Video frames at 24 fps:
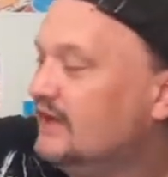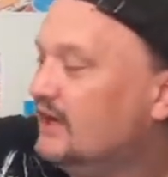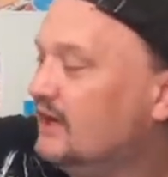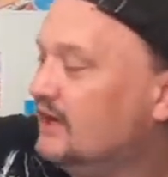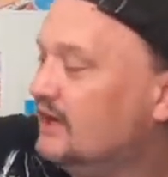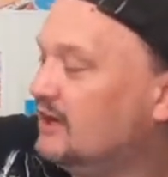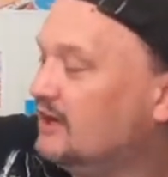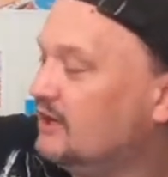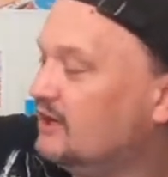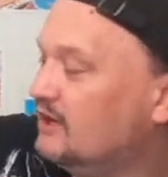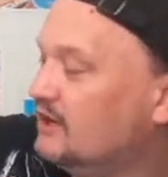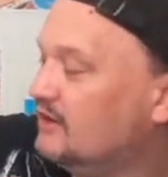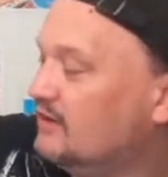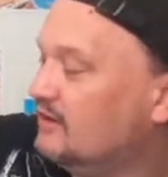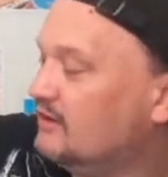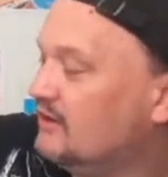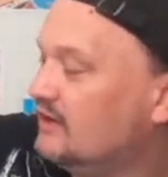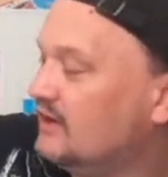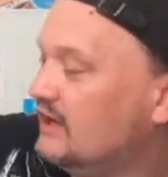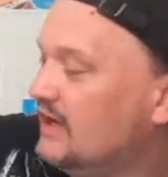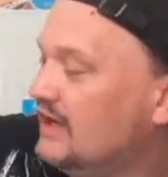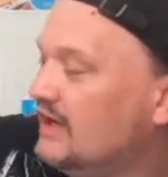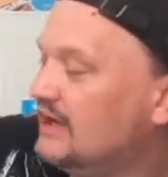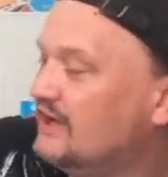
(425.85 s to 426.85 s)

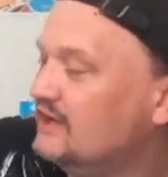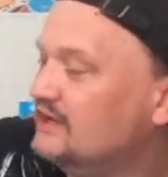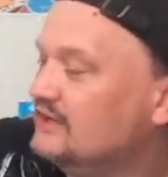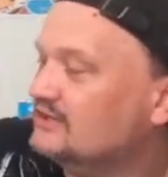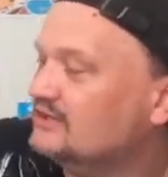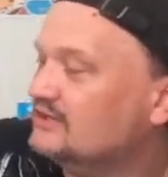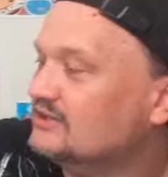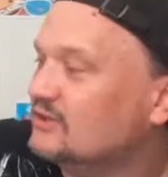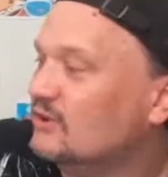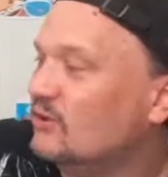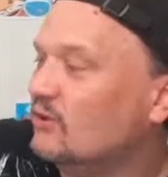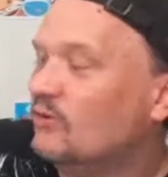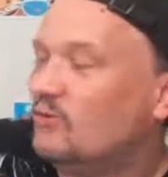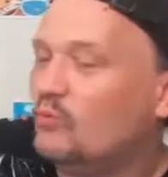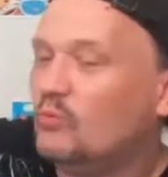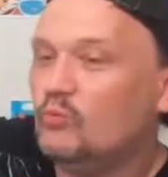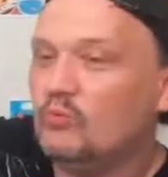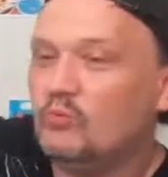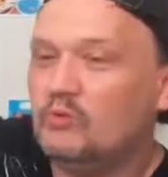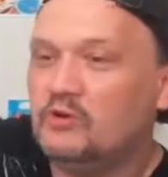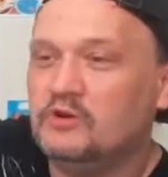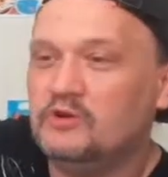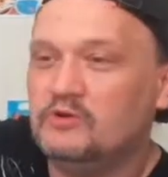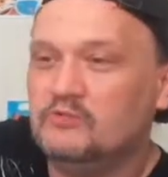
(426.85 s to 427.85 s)
I saw
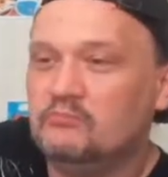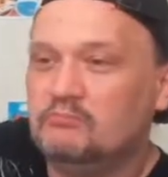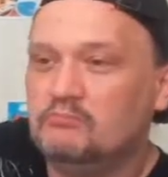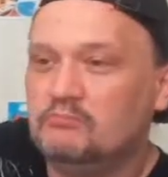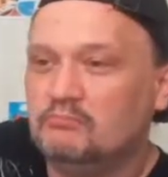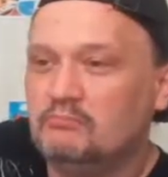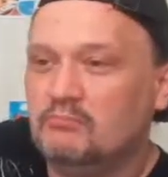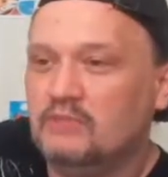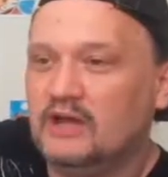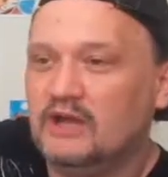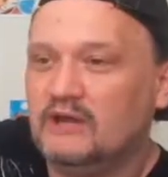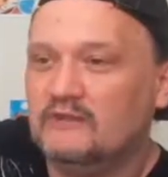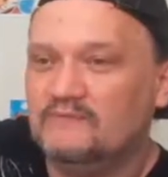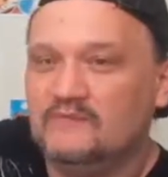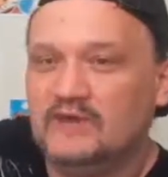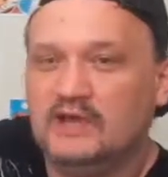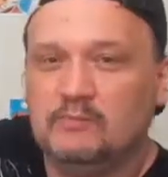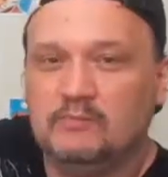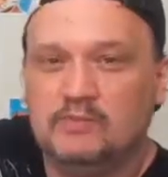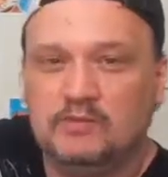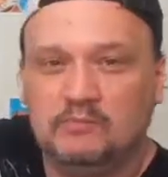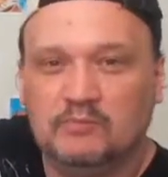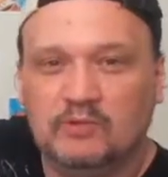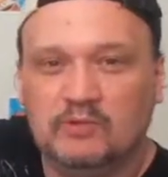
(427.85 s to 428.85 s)
one of my
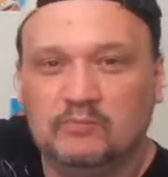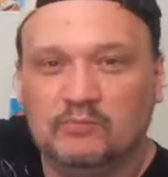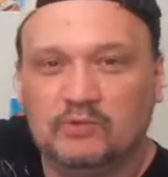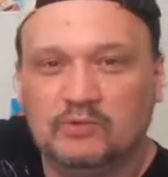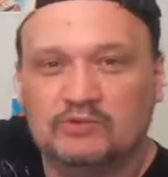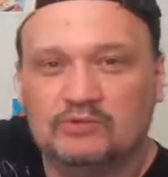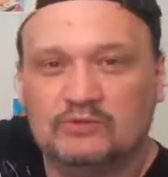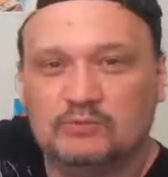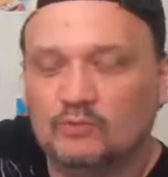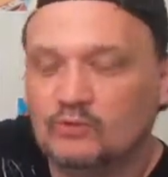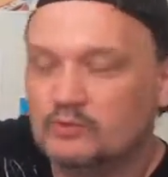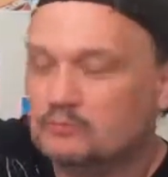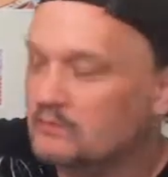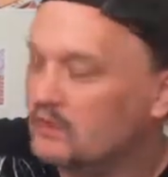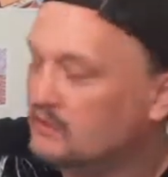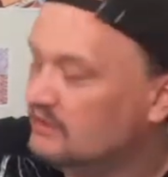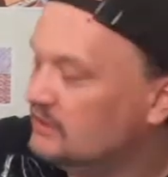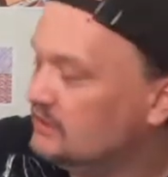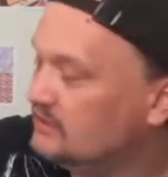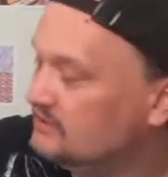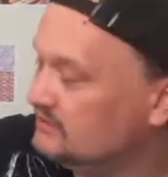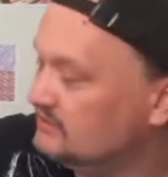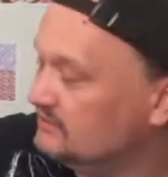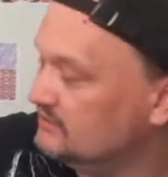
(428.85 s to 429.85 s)
family members, one of my
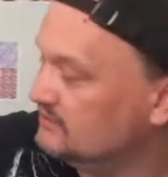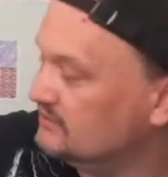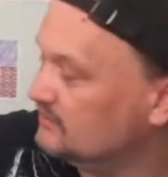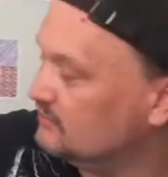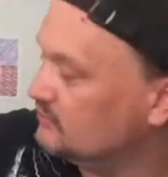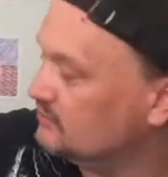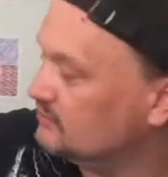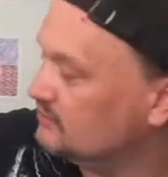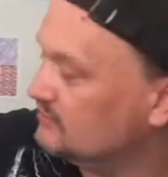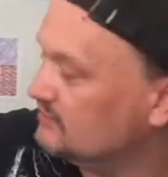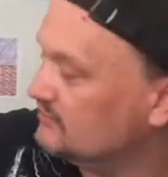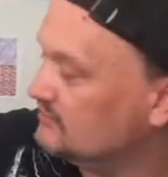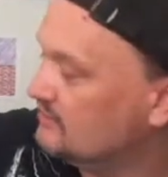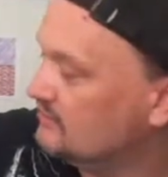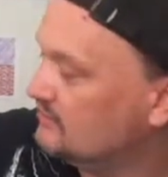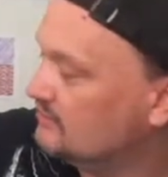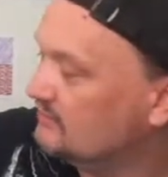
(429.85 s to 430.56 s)
cousins was,